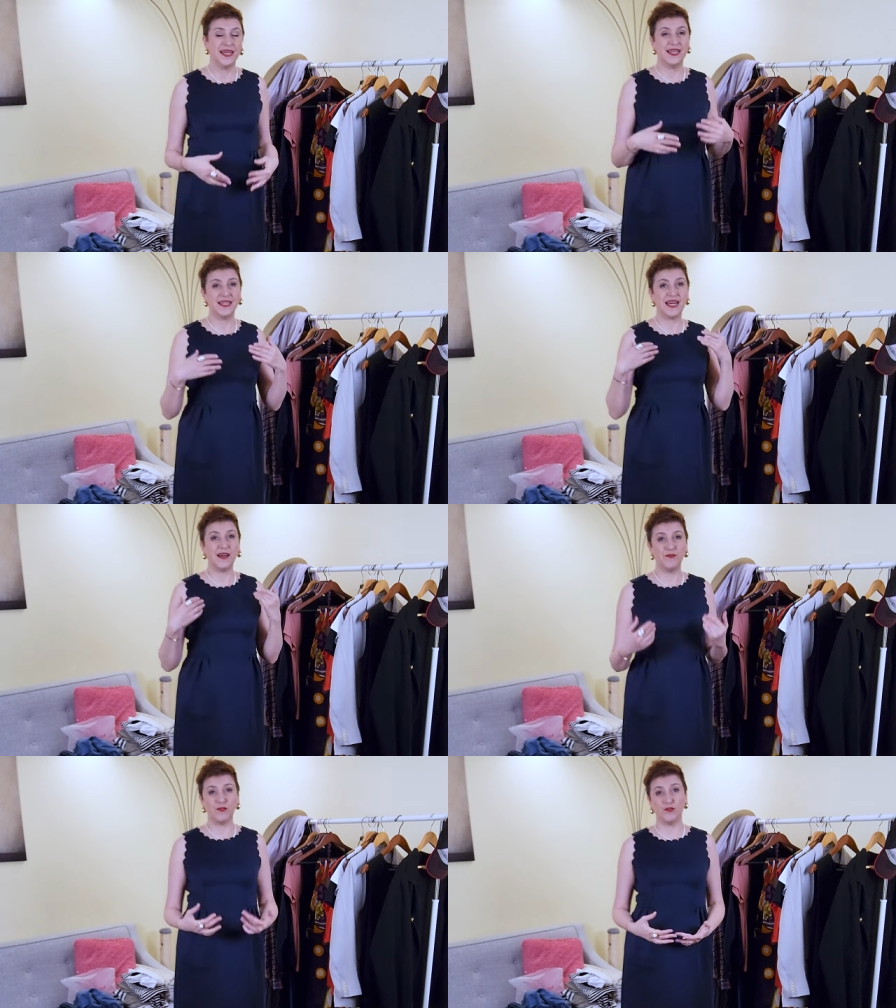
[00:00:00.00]
and
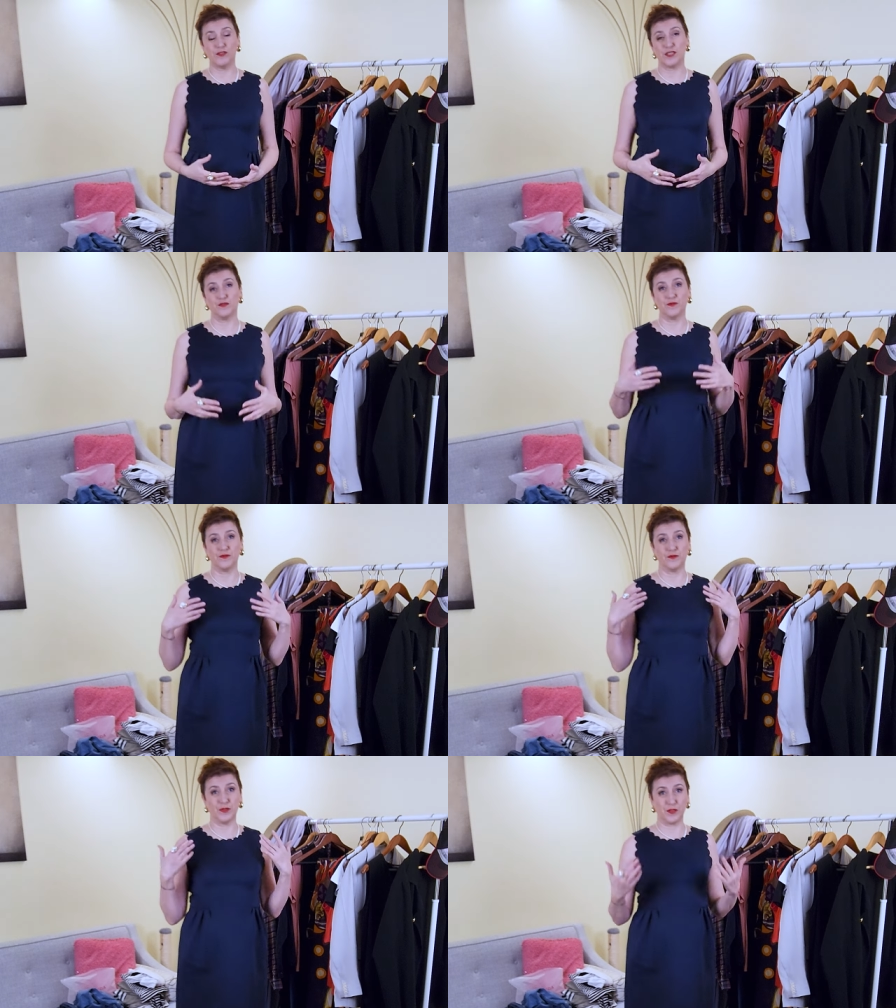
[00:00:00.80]
I also
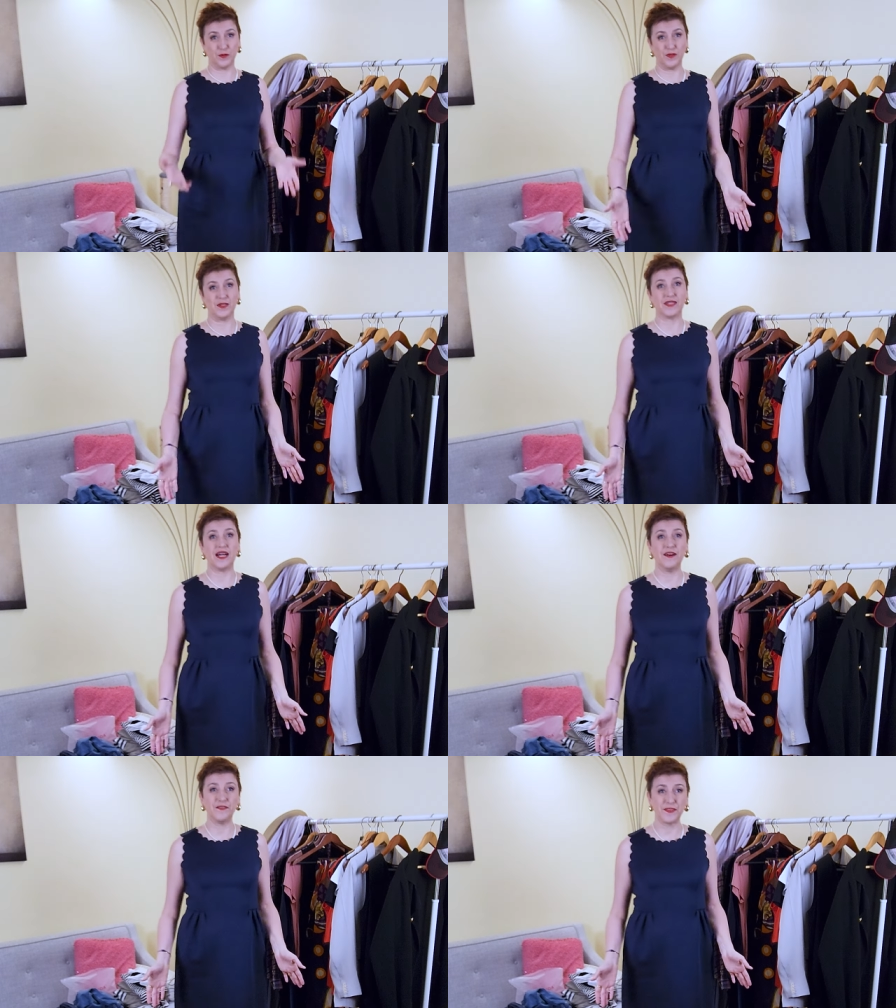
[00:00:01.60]
want to feel
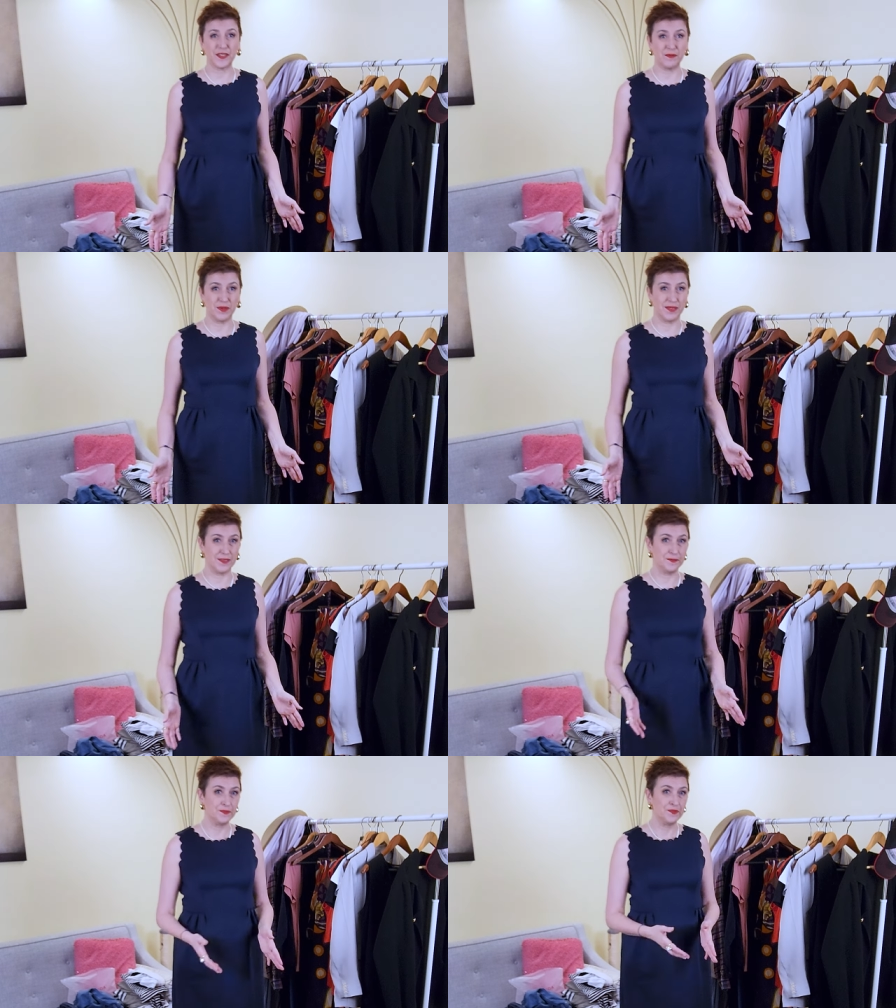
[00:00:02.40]
comfortable,